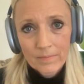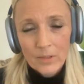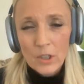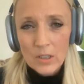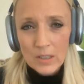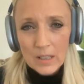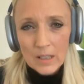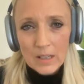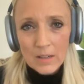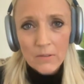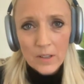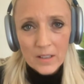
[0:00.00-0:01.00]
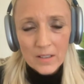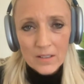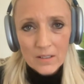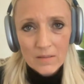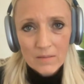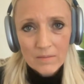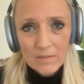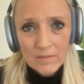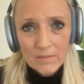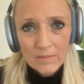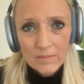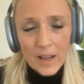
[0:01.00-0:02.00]
Do you see the difference?
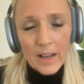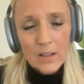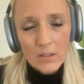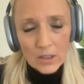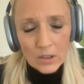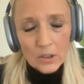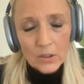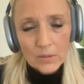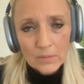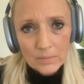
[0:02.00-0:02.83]
I know you do.